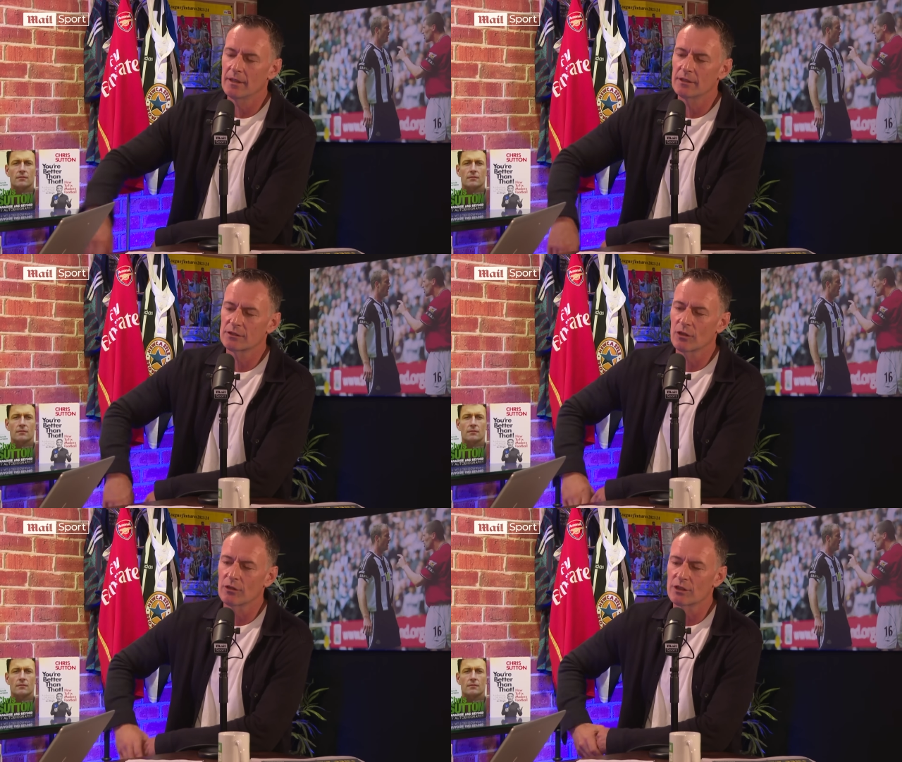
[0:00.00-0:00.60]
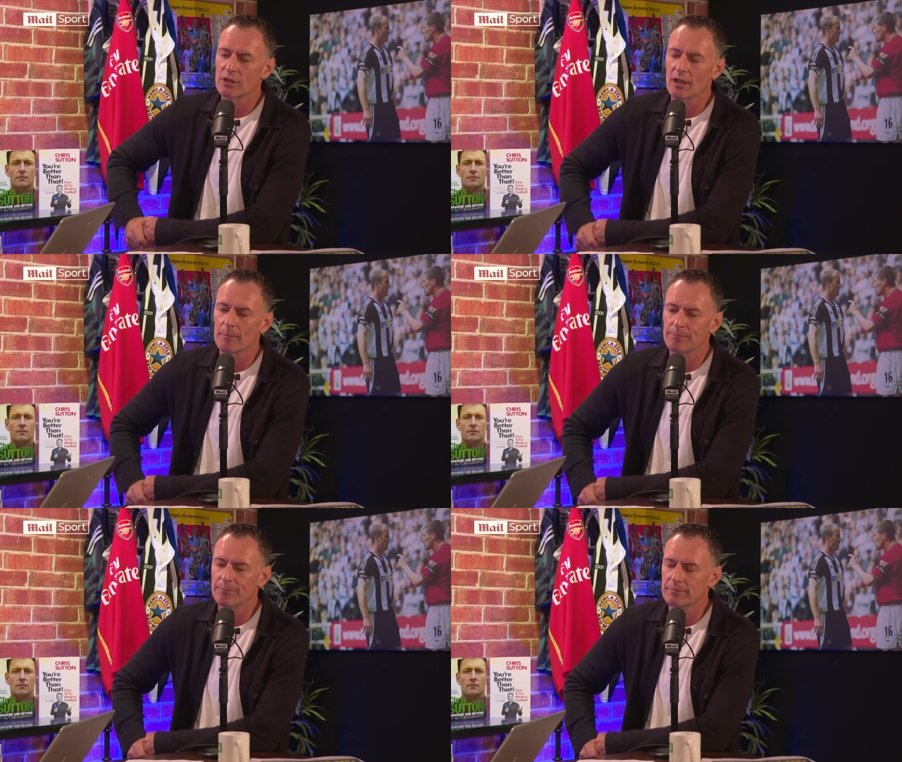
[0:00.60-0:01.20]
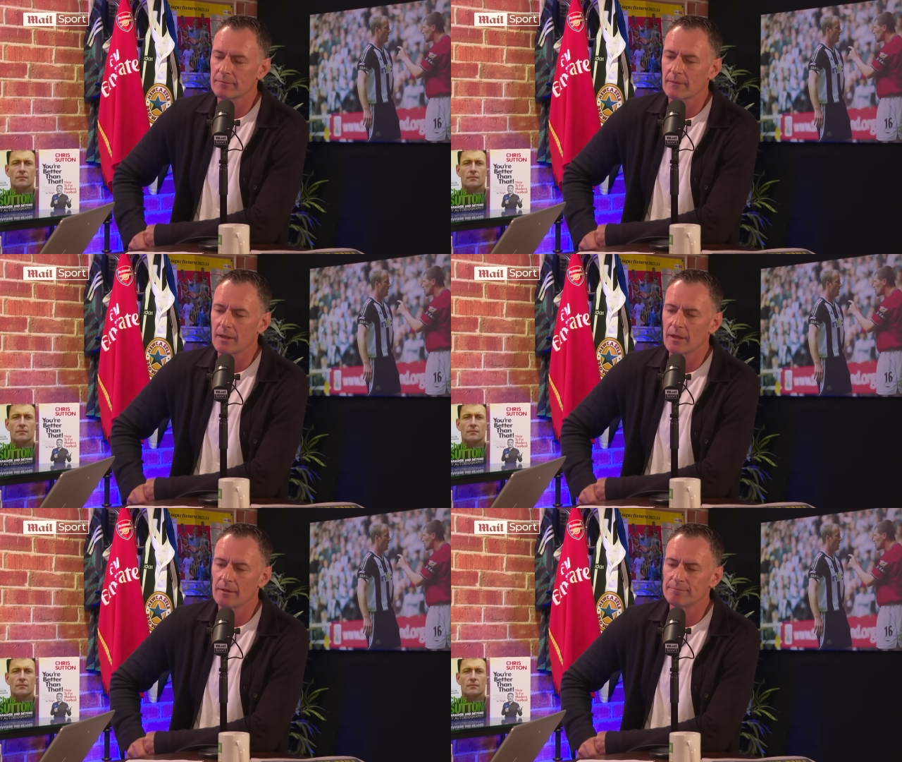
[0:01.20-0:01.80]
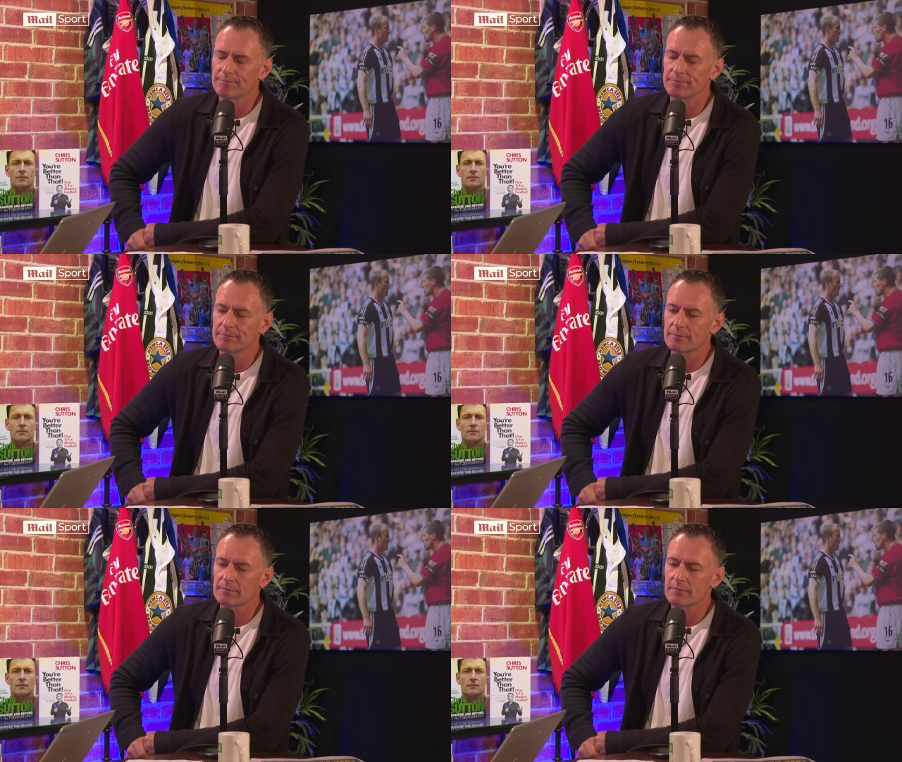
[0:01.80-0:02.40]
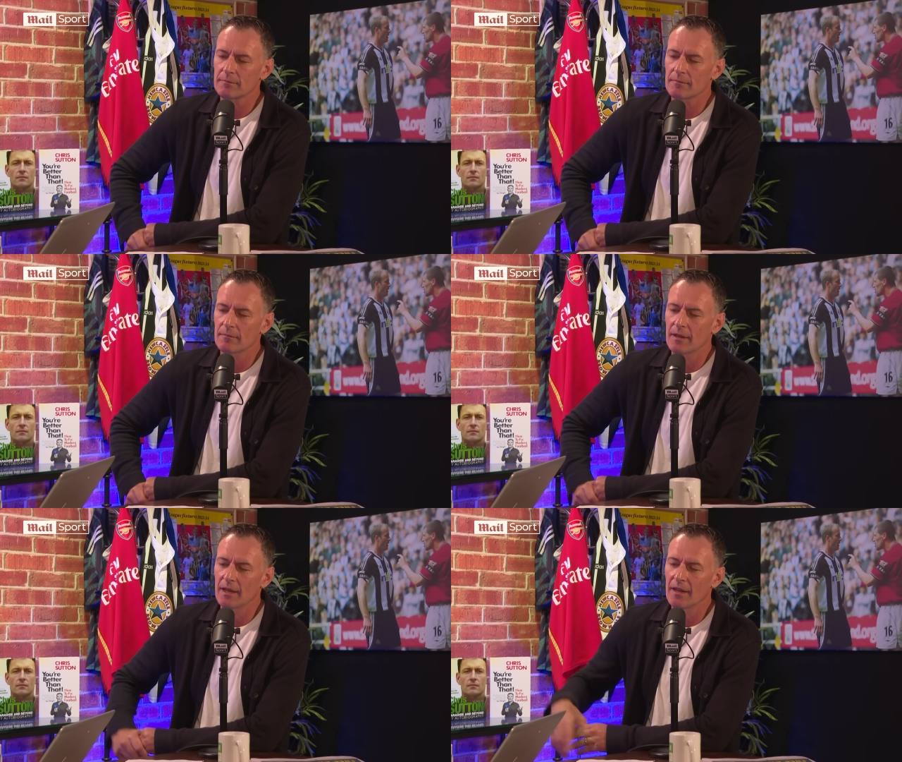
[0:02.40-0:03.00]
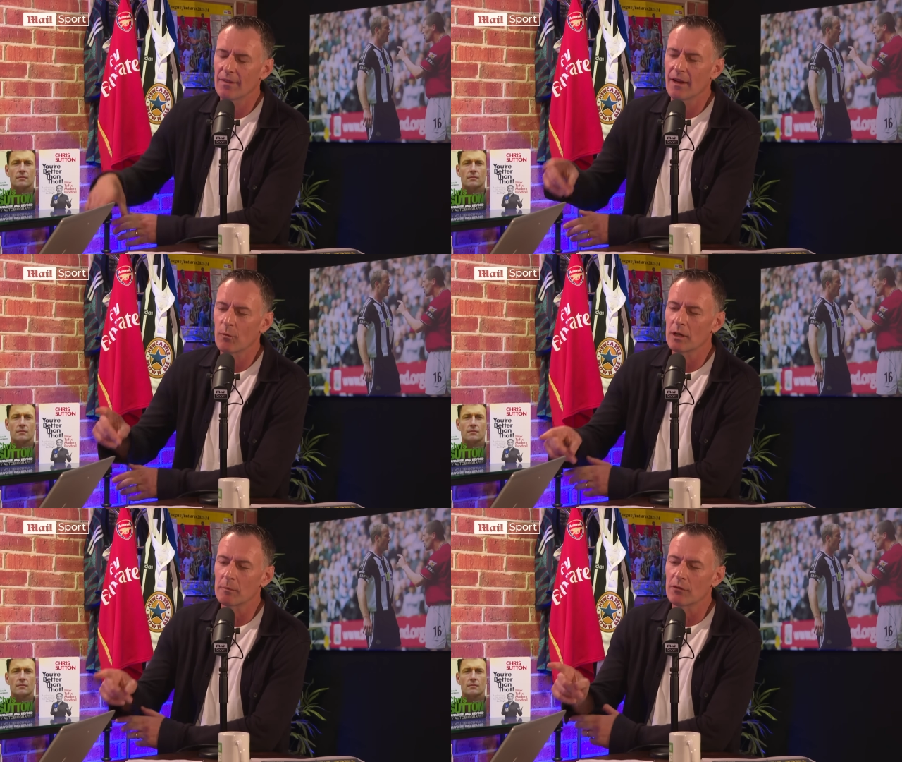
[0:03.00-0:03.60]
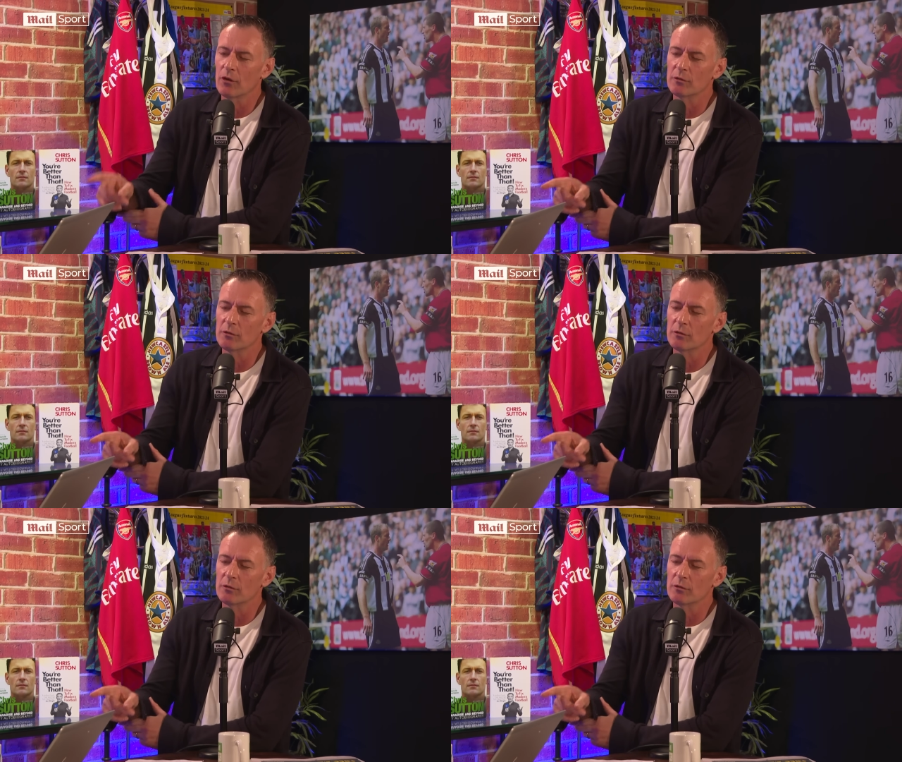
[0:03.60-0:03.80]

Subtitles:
Scottish Cup. In that week before, he